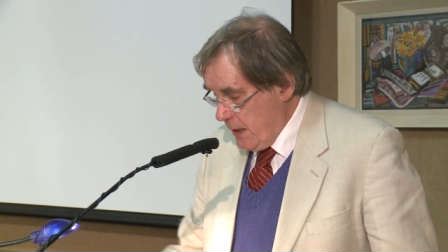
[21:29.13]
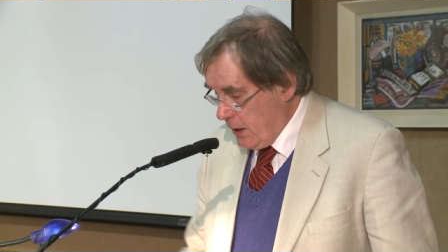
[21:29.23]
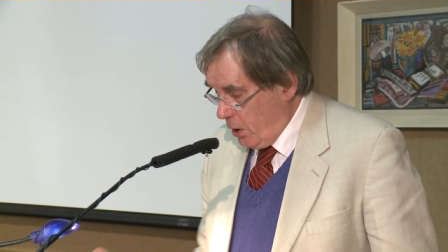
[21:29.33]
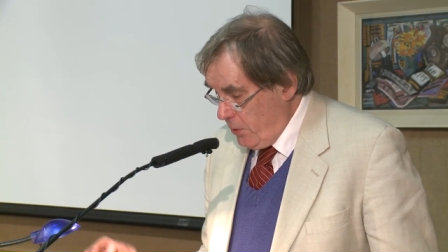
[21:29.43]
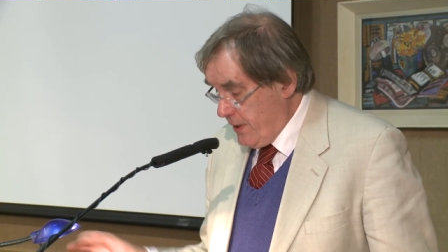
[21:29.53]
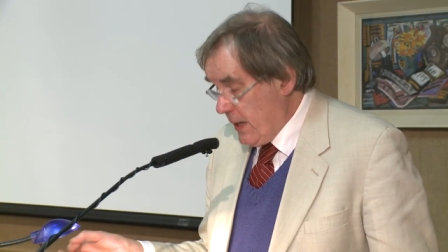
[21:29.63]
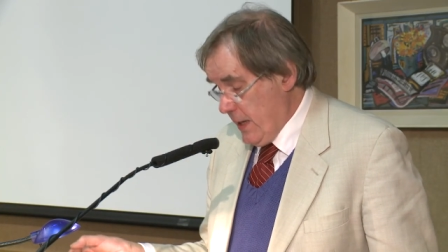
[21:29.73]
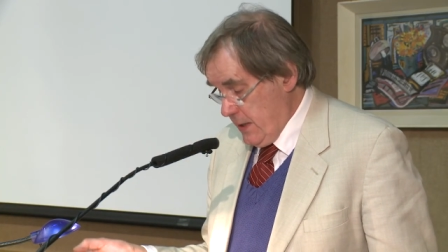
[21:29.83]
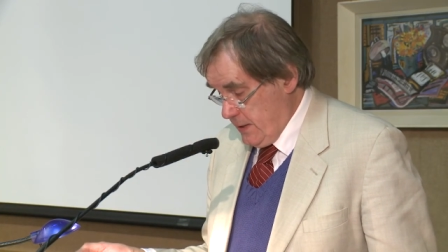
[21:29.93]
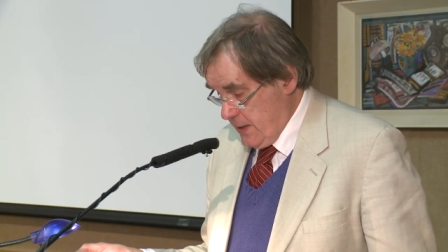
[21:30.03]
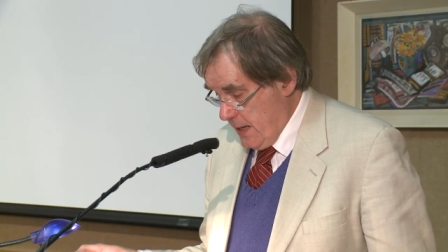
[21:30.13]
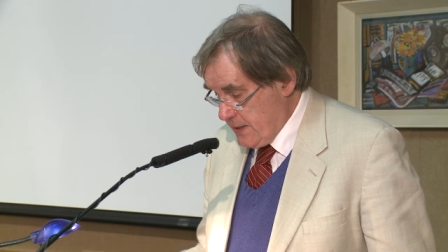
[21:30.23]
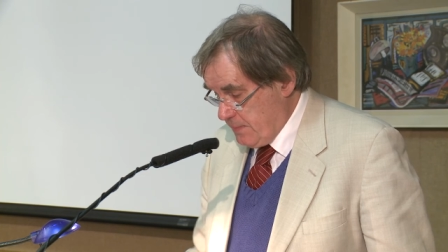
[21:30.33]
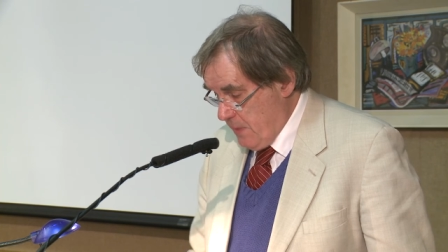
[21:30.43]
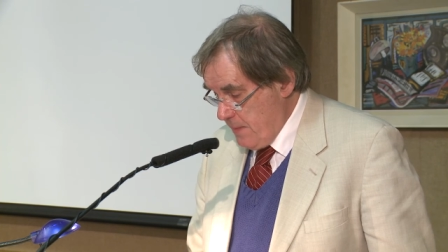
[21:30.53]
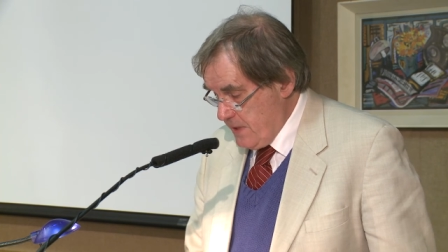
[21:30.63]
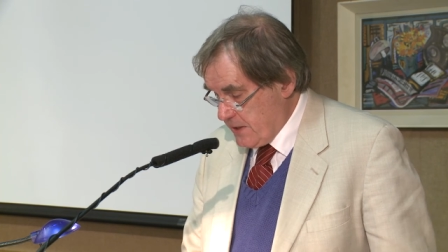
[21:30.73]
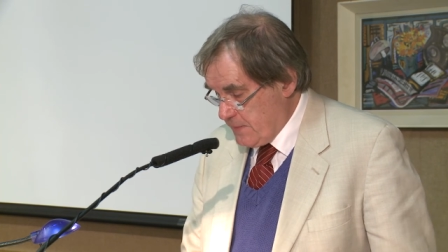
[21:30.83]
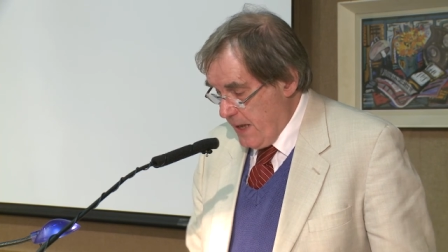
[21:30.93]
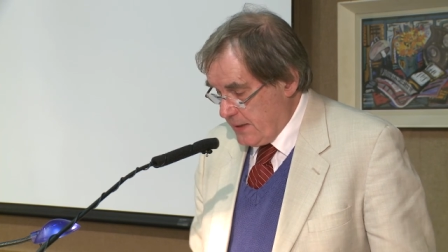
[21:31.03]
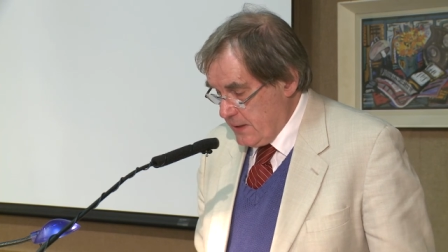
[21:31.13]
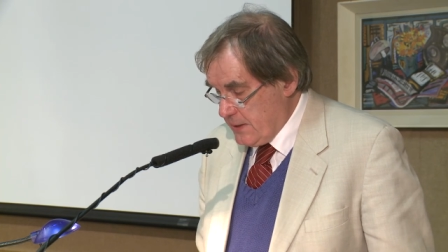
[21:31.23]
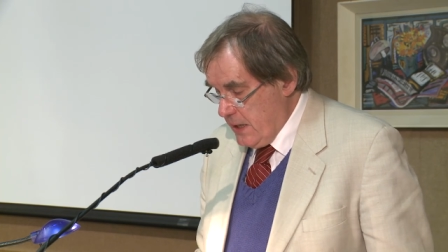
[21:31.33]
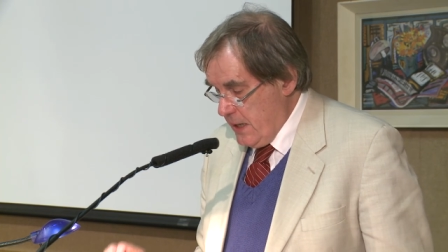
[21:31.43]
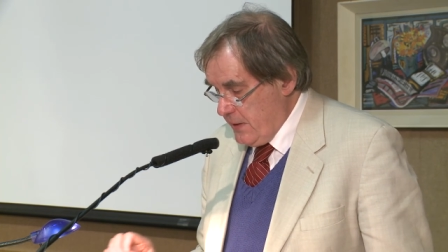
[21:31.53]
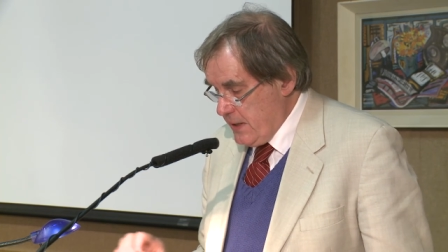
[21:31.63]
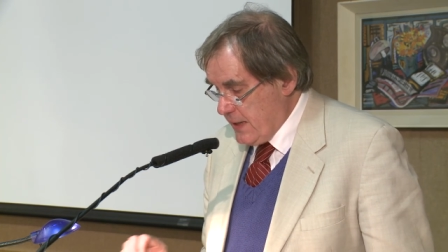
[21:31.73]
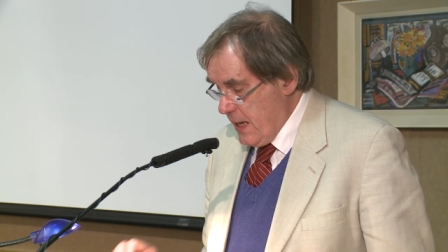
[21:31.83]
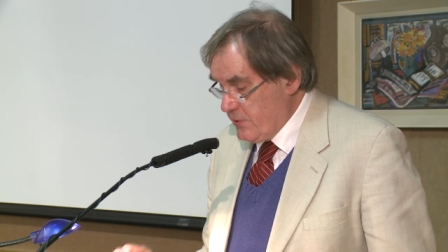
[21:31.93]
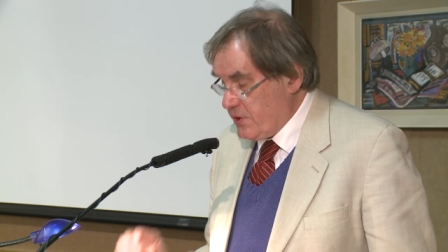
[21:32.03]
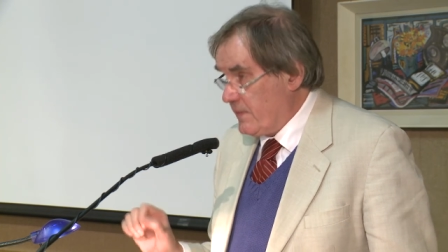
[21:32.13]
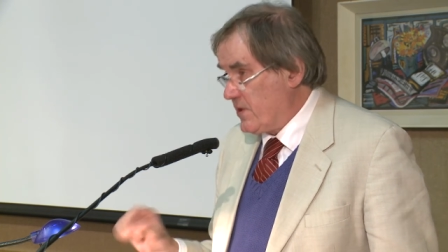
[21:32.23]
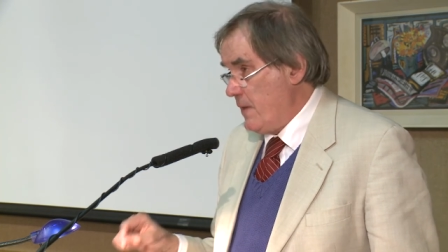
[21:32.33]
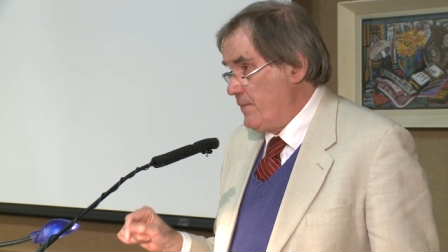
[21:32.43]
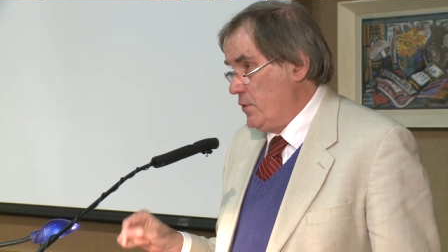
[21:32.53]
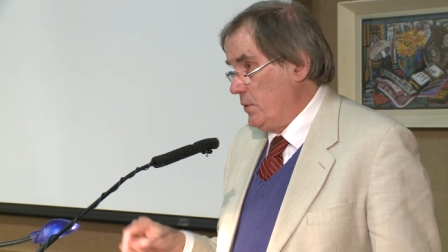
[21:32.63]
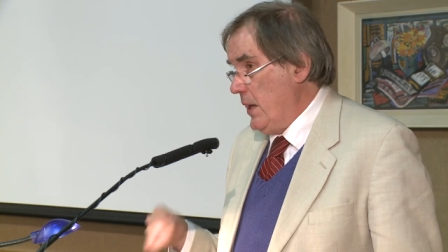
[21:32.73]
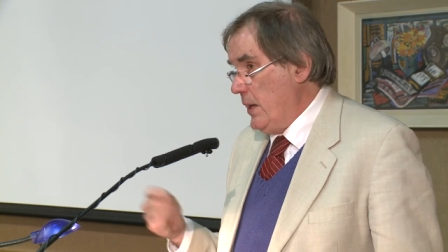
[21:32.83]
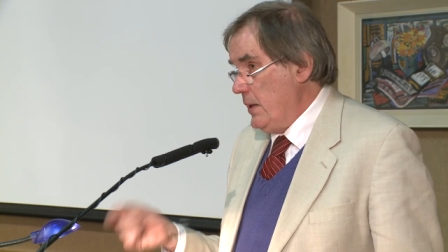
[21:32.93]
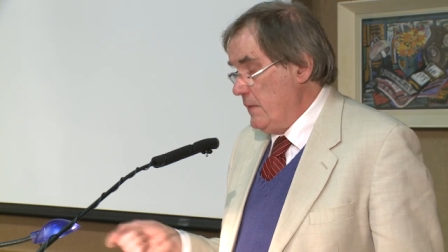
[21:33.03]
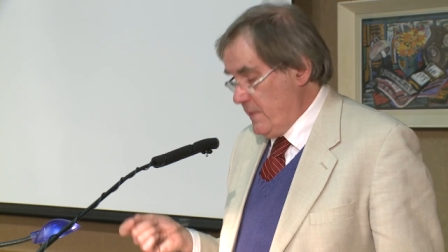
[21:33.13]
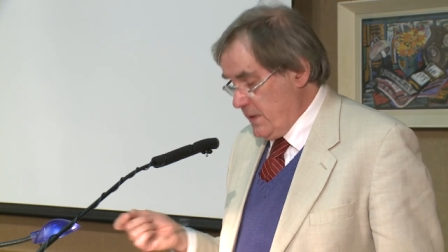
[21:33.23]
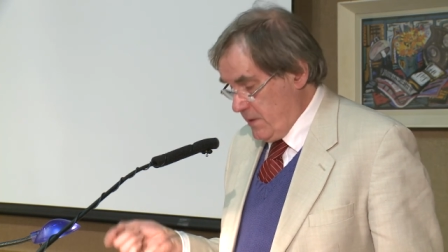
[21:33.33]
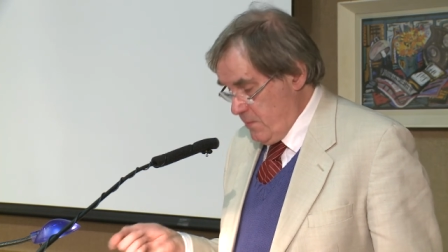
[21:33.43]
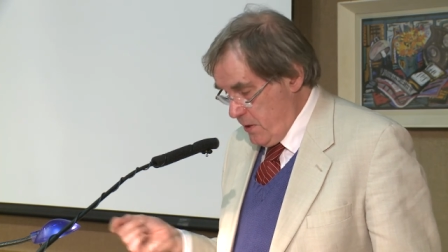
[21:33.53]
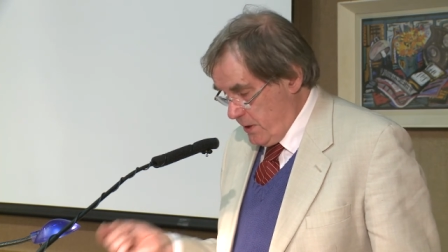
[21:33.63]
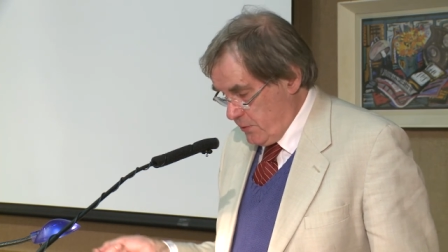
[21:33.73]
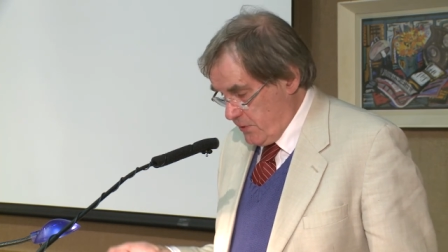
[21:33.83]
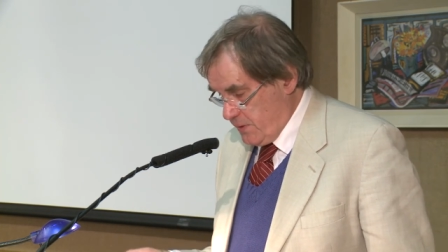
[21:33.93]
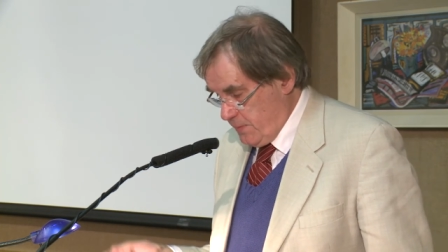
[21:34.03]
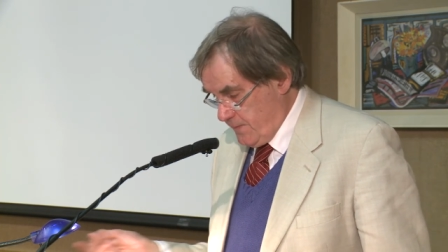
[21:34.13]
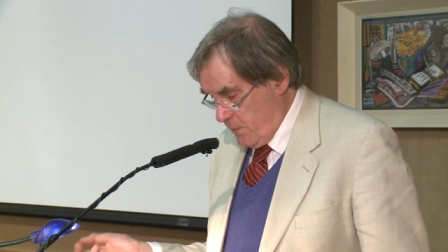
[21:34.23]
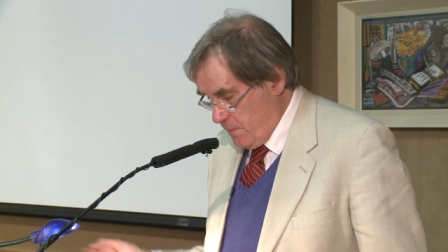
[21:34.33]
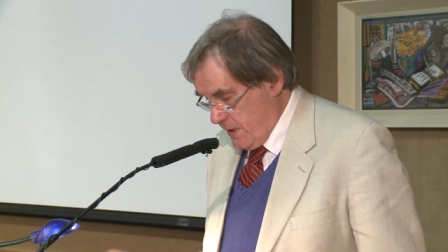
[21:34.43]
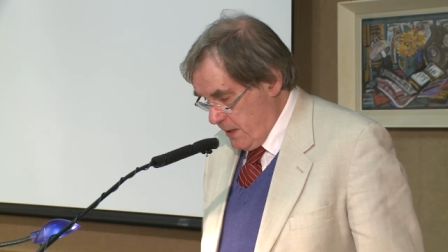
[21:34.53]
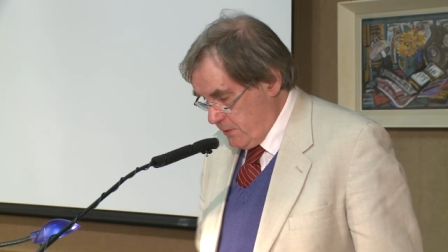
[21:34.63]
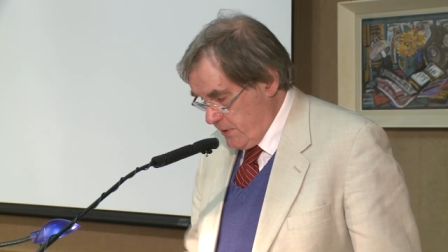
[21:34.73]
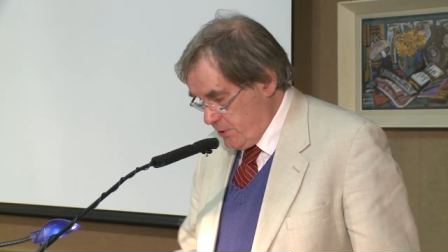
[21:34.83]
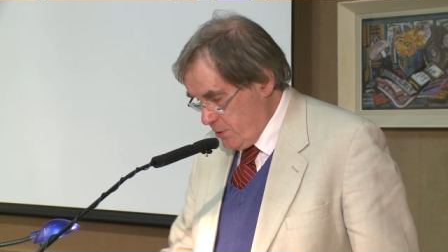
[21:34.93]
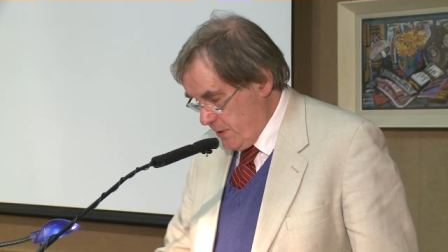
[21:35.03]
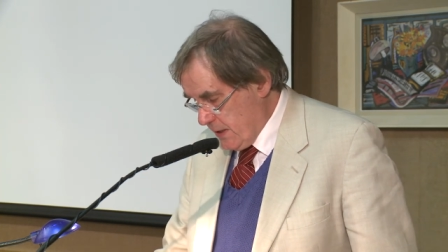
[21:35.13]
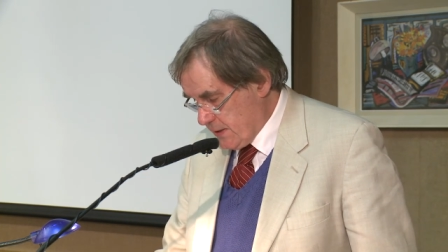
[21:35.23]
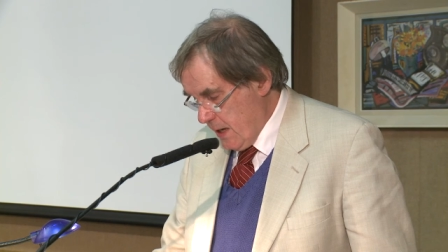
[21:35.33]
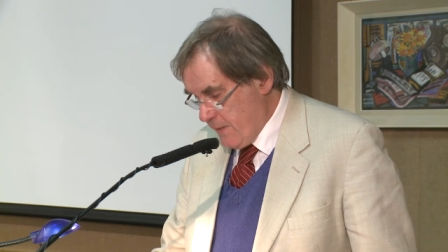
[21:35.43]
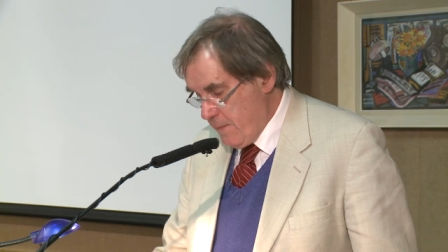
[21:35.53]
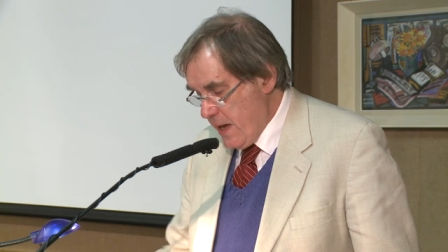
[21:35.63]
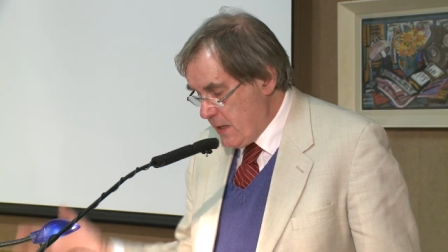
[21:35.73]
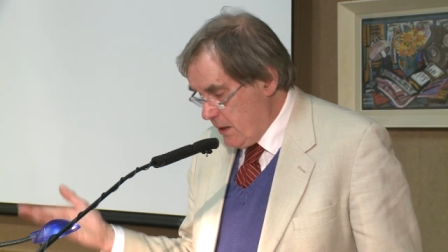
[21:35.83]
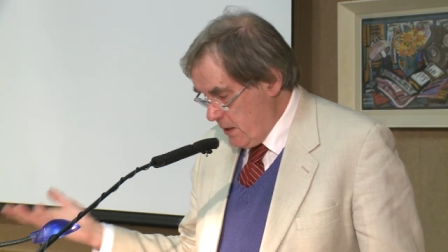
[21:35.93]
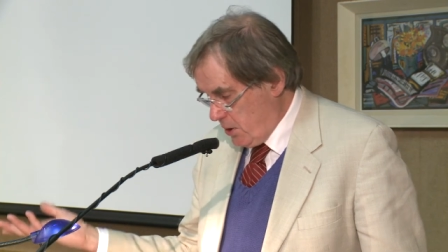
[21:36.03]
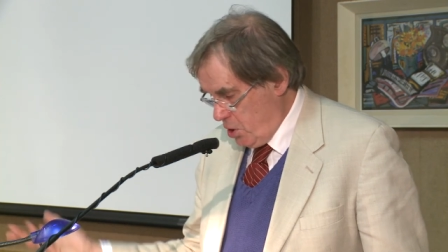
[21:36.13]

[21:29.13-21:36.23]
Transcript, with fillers: including in it, as might be expected, the accounts of several in vita miracles performed by Aelred during his life, mainly